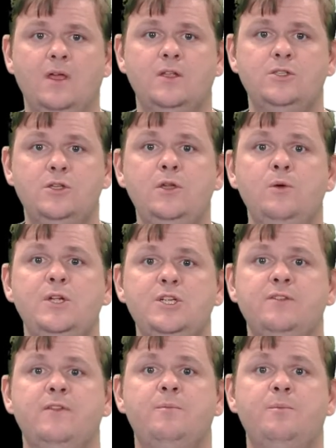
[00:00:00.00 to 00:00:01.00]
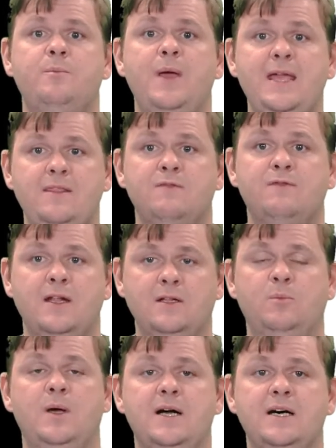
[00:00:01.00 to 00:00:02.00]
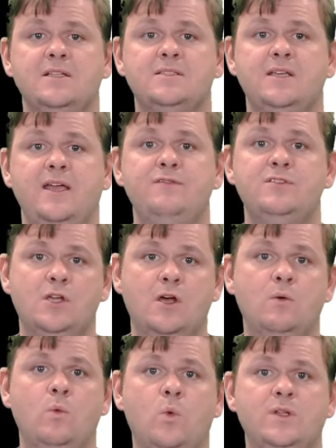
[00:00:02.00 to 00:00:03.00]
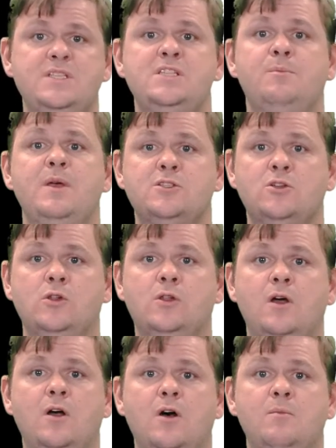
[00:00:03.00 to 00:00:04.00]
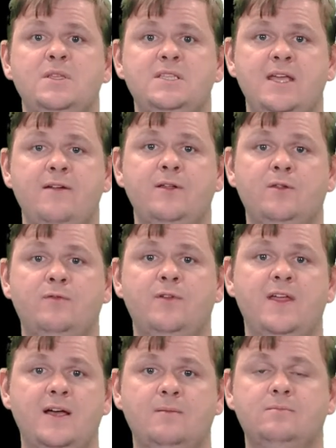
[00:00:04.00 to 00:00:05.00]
Do you wish to paint the final part? If so, what is the best colour or material for that?